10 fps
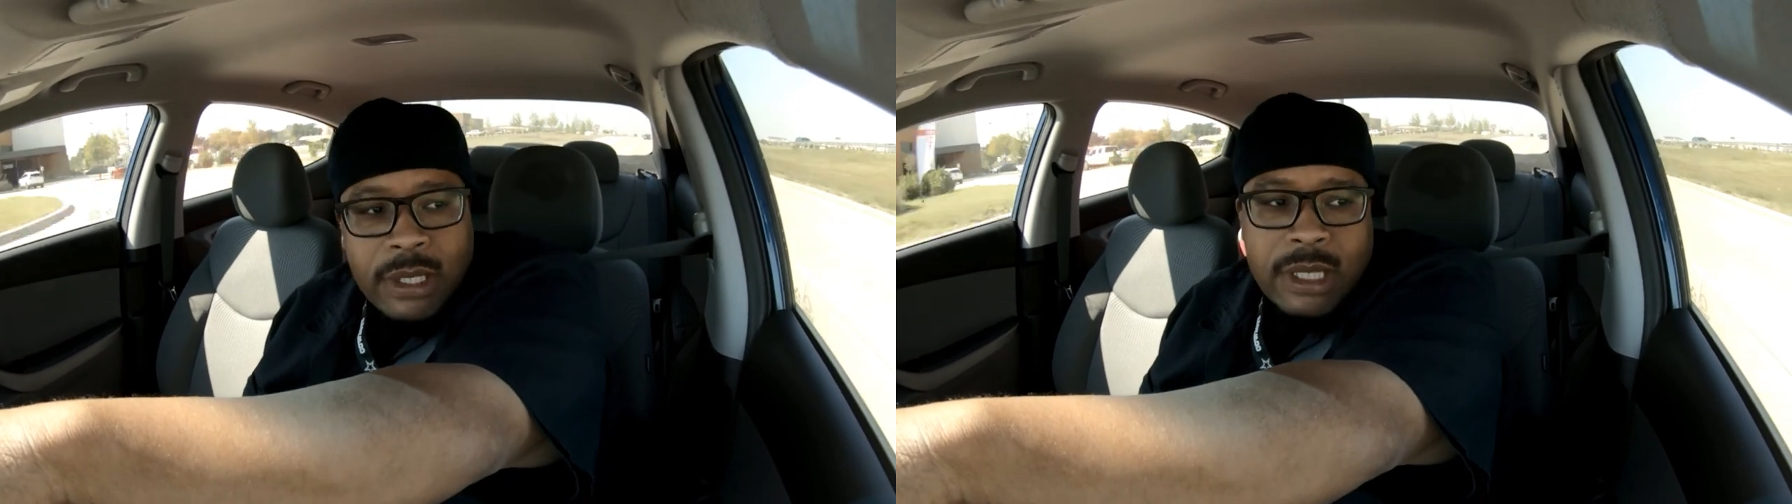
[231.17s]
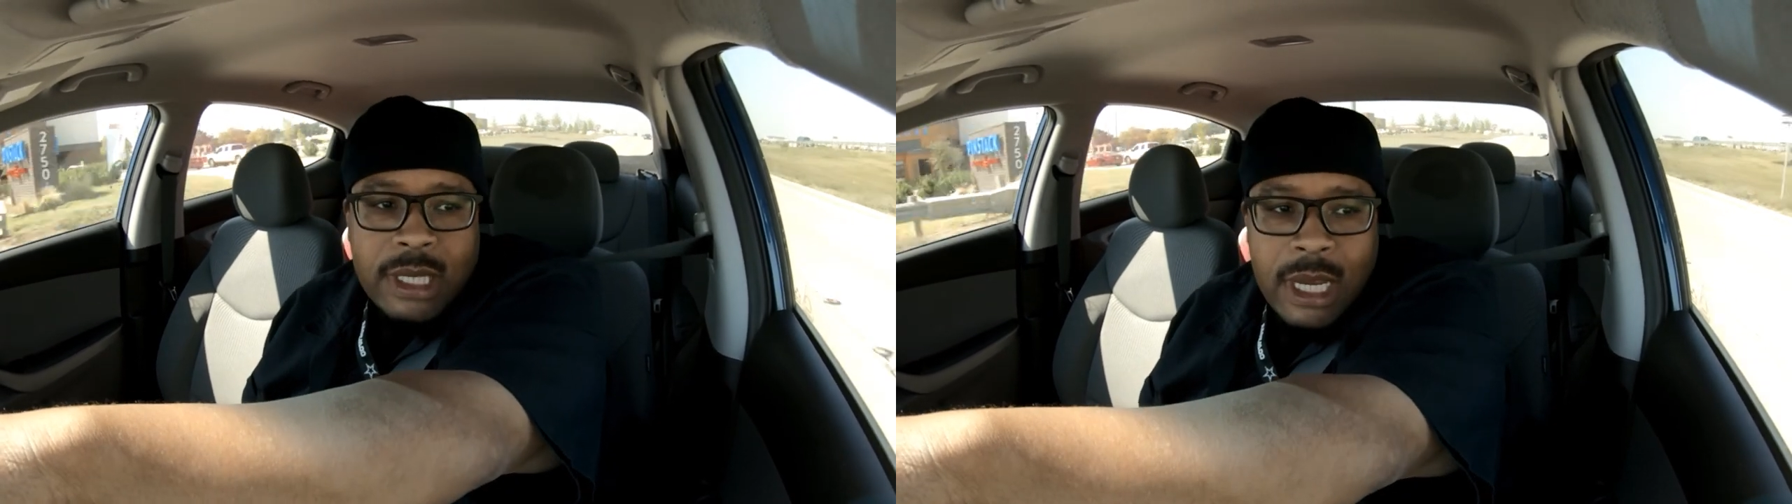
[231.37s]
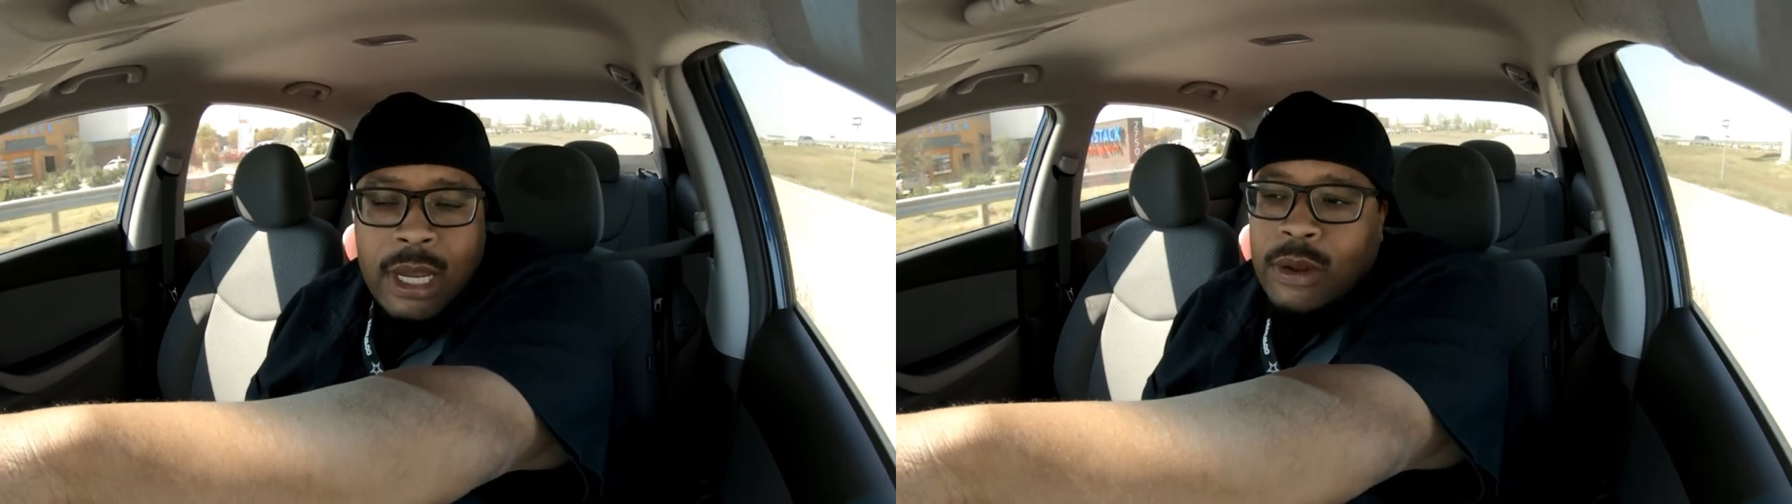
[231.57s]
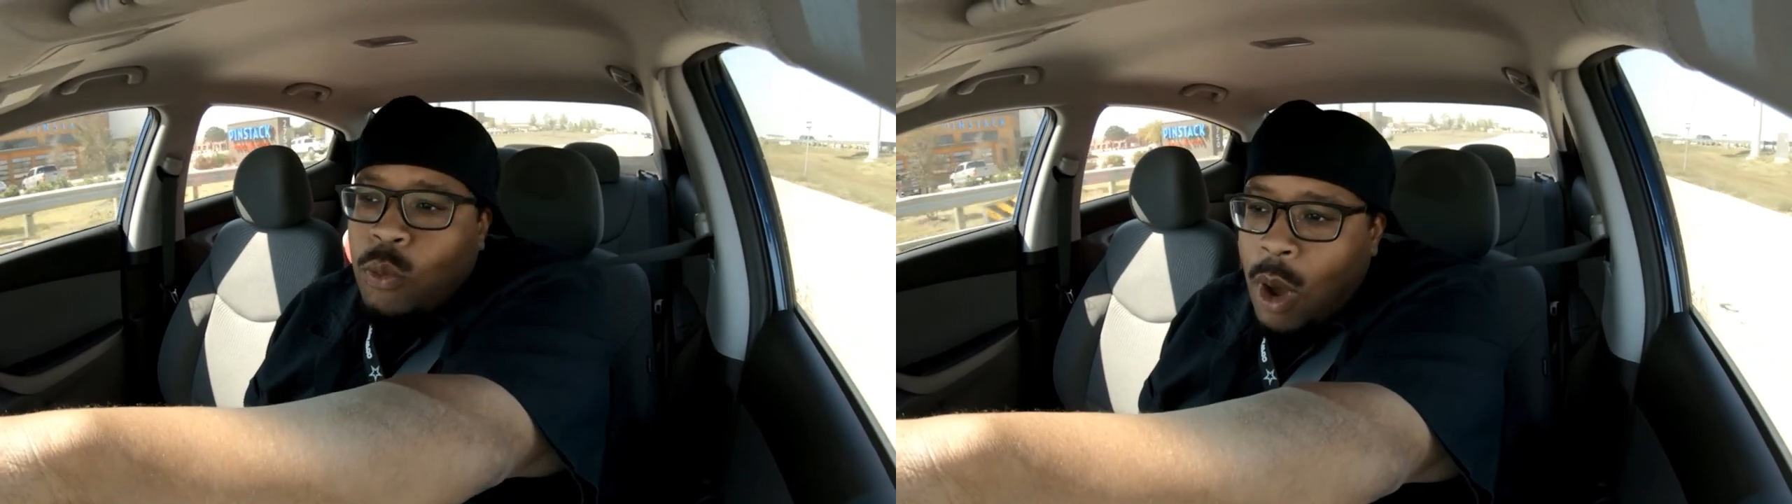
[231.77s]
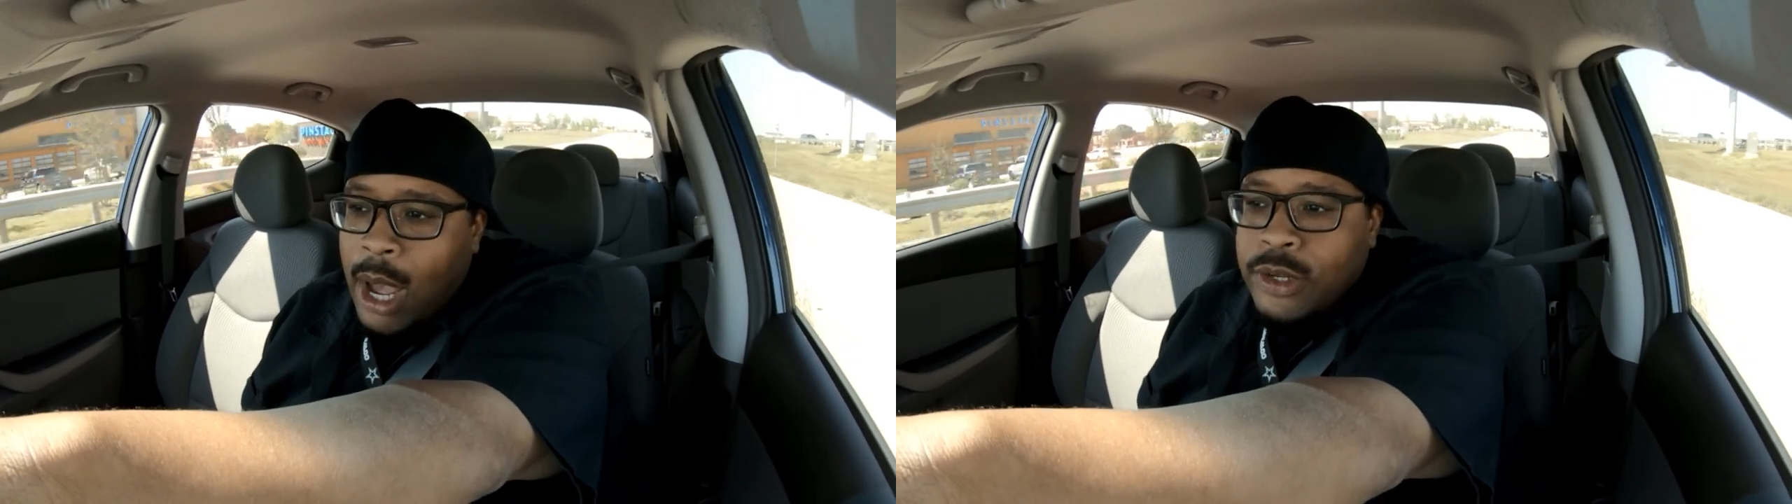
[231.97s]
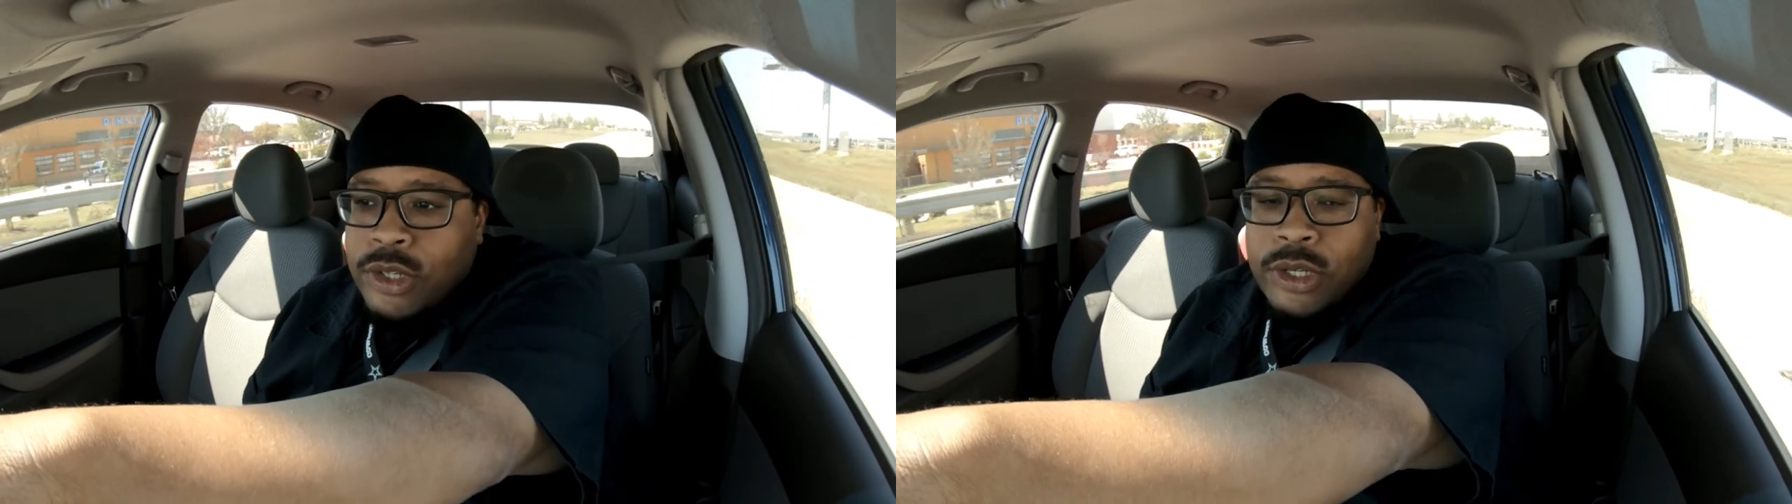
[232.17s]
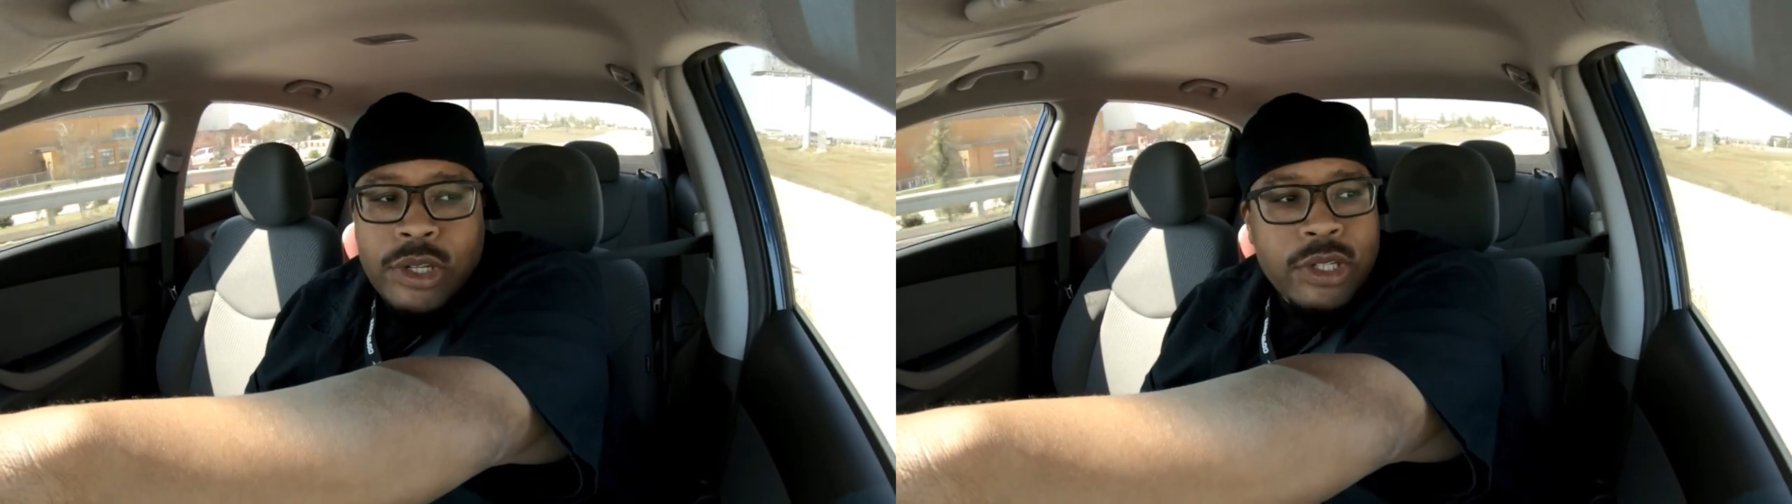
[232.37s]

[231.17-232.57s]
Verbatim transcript: to see and watch and